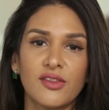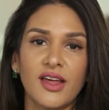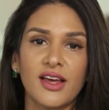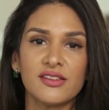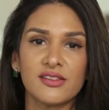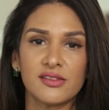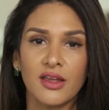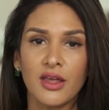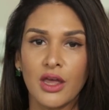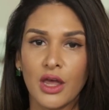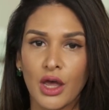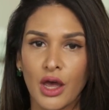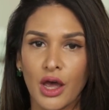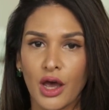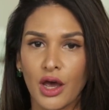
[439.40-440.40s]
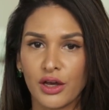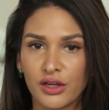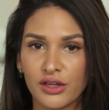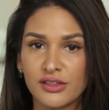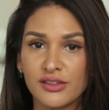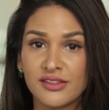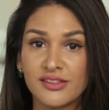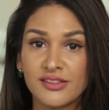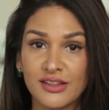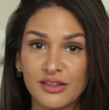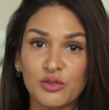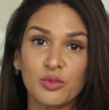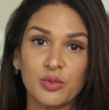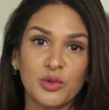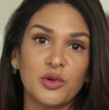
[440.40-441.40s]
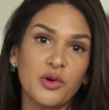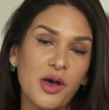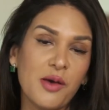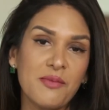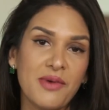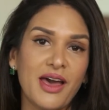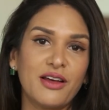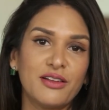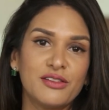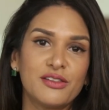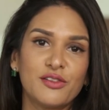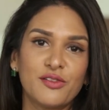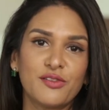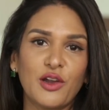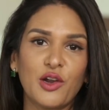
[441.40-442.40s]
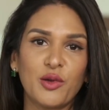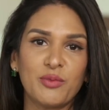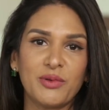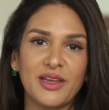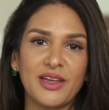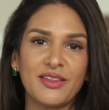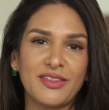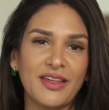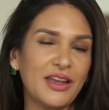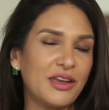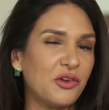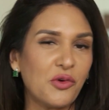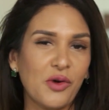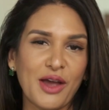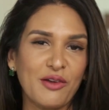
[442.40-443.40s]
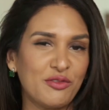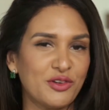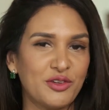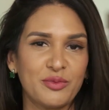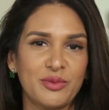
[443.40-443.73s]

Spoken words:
that's a considerable amount of therapy than your average